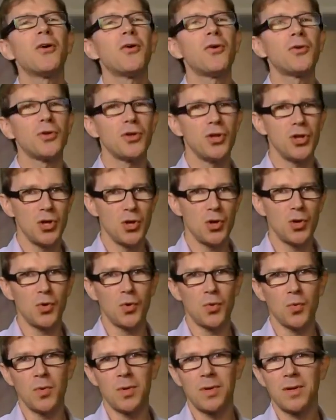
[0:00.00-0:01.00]
on
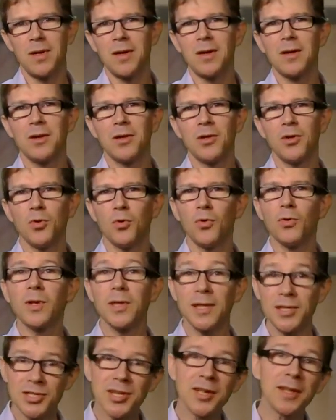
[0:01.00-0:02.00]
you, your
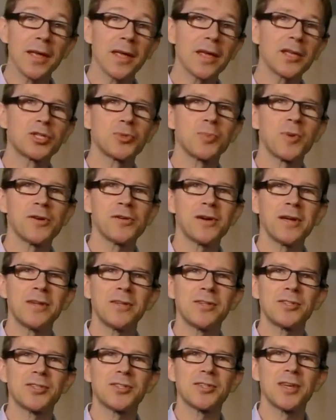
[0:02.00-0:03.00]
listening
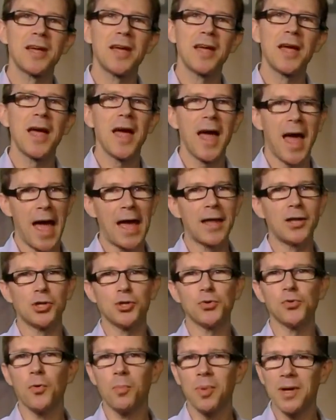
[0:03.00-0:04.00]
experience, and
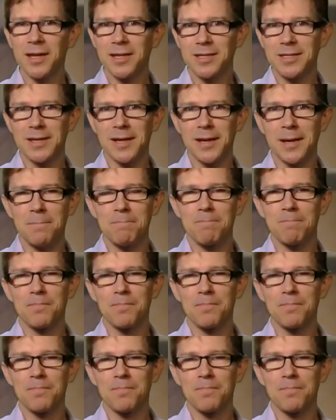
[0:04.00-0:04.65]
your ability.